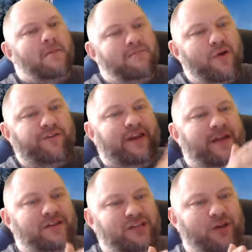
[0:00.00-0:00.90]
moving
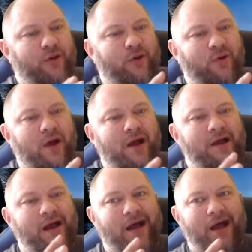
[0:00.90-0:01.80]
into
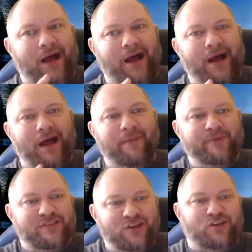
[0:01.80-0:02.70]
a
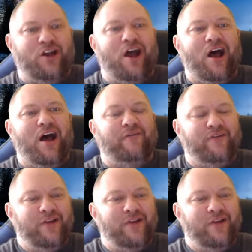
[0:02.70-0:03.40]
position of